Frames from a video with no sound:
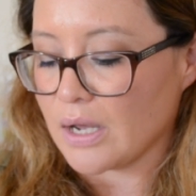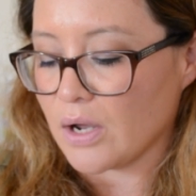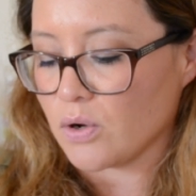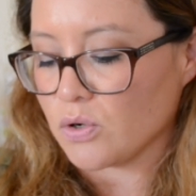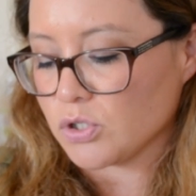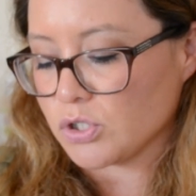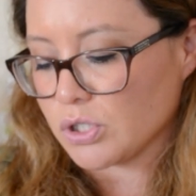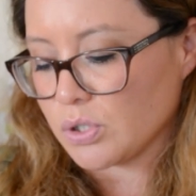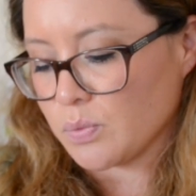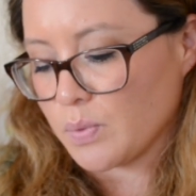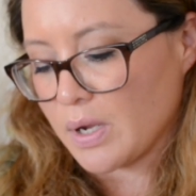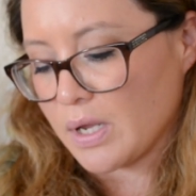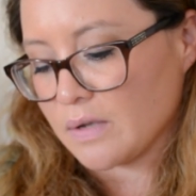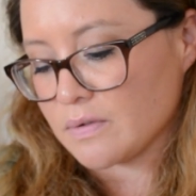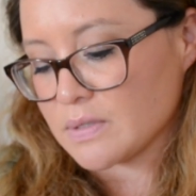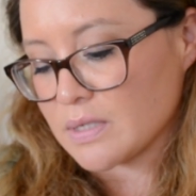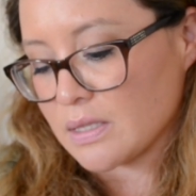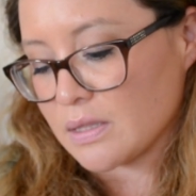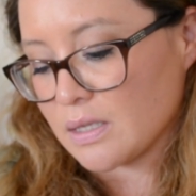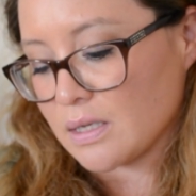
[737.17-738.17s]
Ocean
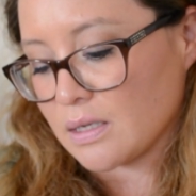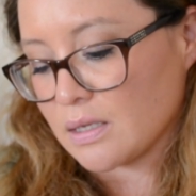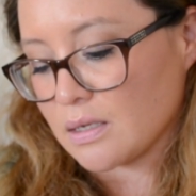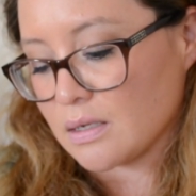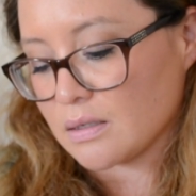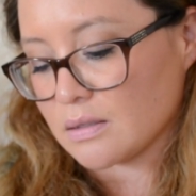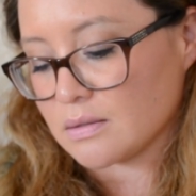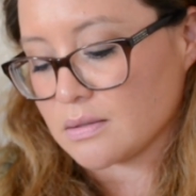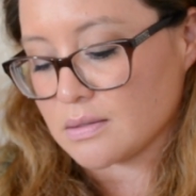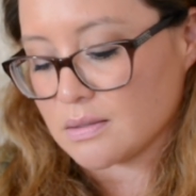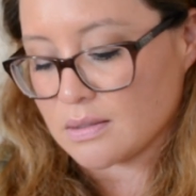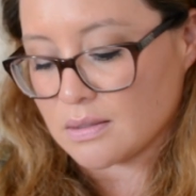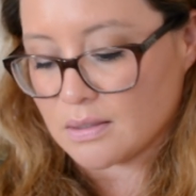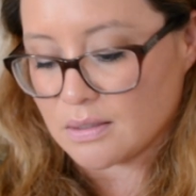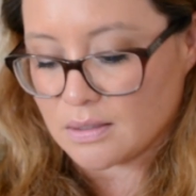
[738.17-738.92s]
Waves, I think it is.